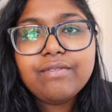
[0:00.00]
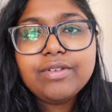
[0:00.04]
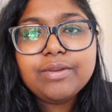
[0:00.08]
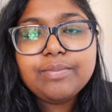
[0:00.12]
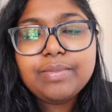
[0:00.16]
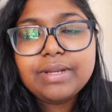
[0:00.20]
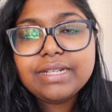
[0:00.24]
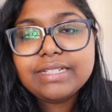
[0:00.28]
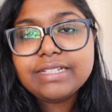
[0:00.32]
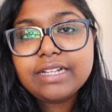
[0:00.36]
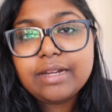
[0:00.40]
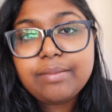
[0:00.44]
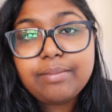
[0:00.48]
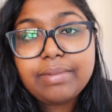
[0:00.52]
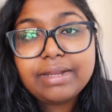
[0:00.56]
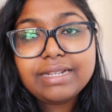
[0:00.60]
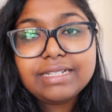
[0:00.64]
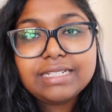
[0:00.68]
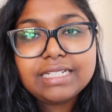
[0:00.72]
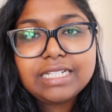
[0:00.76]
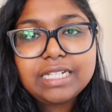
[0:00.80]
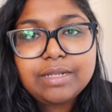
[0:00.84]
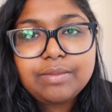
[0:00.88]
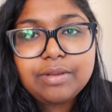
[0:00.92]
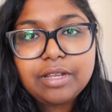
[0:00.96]
haven't picked up my
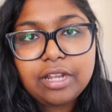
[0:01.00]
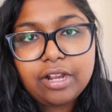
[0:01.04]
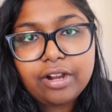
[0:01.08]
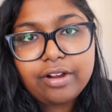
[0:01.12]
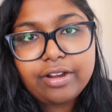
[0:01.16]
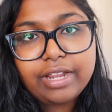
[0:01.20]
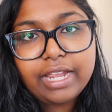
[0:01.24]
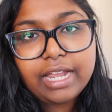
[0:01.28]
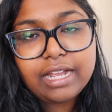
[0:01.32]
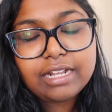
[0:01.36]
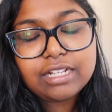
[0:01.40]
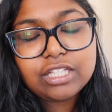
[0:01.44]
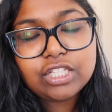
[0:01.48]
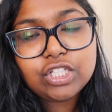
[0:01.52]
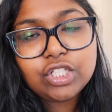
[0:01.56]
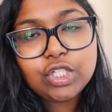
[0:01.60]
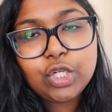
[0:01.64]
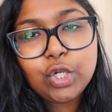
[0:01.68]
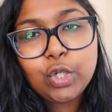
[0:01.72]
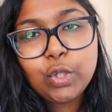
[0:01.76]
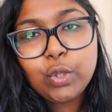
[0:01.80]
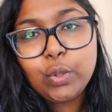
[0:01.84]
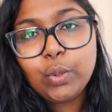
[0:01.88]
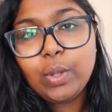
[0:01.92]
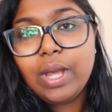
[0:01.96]
TBR yet,
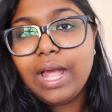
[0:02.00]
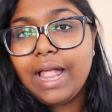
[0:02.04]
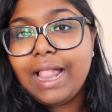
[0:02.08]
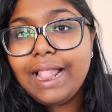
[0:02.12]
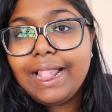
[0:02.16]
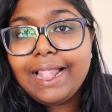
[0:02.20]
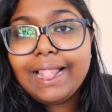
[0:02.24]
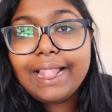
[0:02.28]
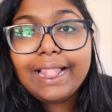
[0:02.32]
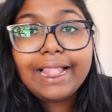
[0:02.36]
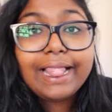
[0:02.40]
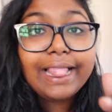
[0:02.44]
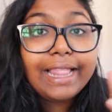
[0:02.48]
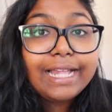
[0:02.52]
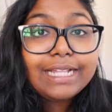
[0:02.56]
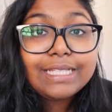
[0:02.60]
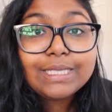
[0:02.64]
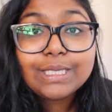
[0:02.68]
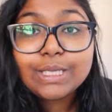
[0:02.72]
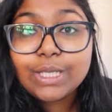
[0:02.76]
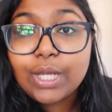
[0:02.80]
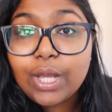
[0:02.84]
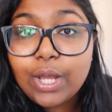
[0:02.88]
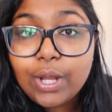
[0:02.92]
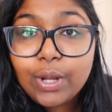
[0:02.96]
so
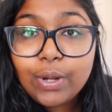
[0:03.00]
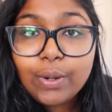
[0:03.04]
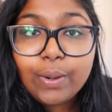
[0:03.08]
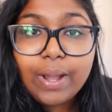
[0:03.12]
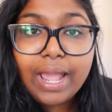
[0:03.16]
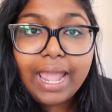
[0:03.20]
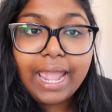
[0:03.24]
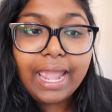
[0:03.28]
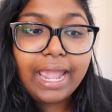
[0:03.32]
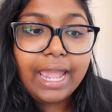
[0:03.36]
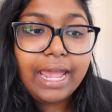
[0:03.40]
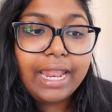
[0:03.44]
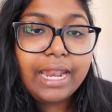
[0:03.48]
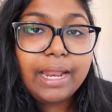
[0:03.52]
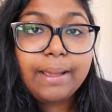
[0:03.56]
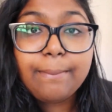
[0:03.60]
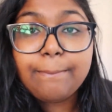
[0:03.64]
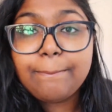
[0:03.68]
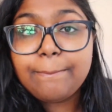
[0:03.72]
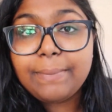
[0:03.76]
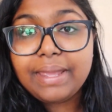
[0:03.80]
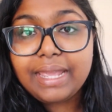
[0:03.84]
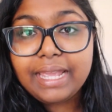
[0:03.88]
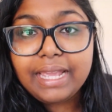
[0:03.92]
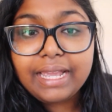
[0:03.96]
let's go and
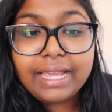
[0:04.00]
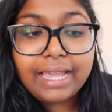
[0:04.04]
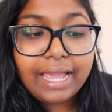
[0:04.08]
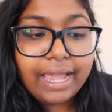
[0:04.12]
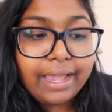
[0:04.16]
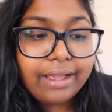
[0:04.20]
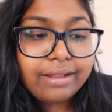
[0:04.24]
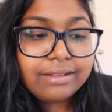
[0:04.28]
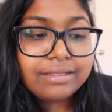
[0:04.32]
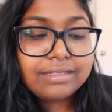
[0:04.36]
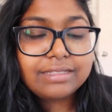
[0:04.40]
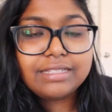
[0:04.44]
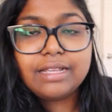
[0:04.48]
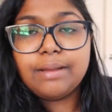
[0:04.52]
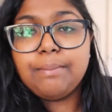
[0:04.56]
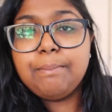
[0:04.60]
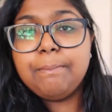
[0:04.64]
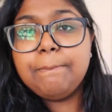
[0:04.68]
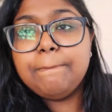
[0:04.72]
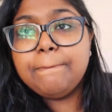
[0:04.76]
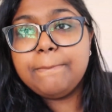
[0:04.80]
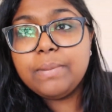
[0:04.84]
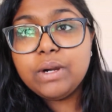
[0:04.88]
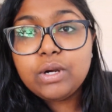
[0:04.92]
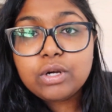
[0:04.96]
pick out
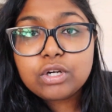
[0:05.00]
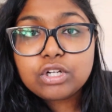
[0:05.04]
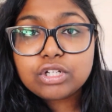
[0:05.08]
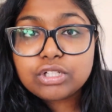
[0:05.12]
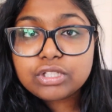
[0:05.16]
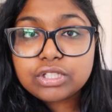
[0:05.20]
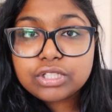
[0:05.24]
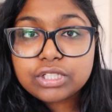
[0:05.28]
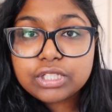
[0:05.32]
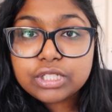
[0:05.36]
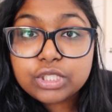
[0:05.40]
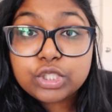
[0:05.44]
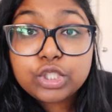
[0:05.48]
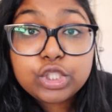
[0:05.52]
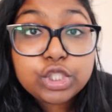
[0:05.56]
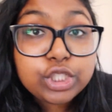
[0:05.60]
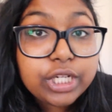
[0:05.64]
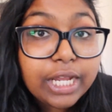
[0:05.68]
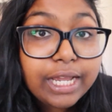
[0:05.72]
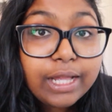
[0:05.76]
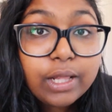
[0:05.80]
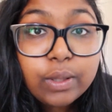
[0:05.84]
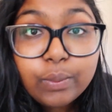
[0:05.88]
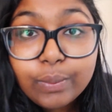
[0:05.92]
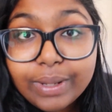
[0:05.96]
some books,
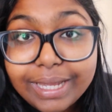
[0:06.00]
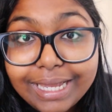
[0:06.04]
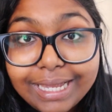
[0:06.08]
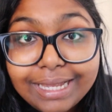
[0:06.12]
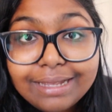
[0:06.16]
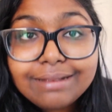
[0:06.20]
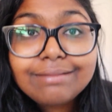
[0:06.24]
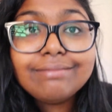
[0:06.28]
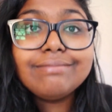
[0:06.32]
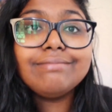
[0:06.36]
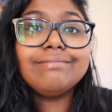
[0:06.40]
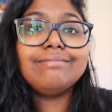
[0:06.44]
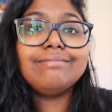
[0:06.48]
shall we?